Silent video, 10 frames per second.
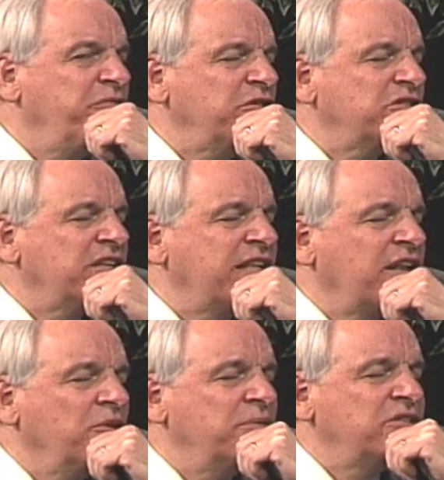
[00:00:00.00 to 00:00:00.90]
feels like that a
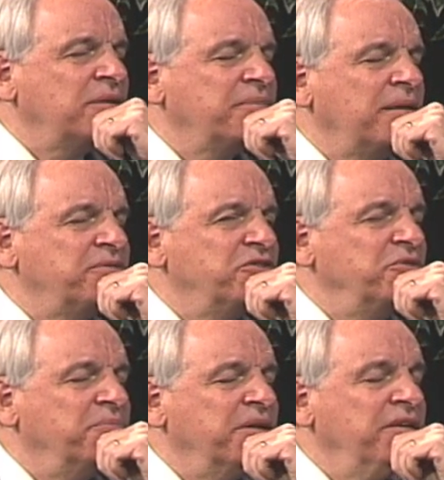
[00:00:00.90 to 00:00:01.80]
little bit sometimes
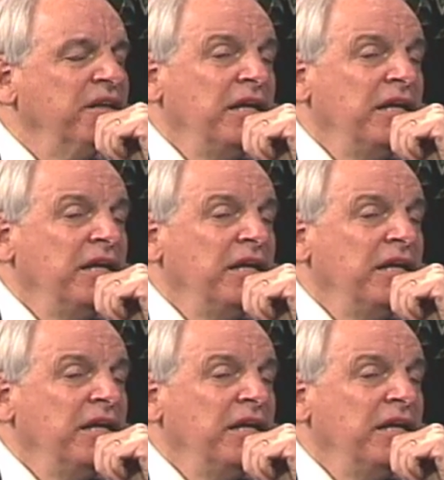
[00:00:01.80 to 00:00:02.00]
too, but.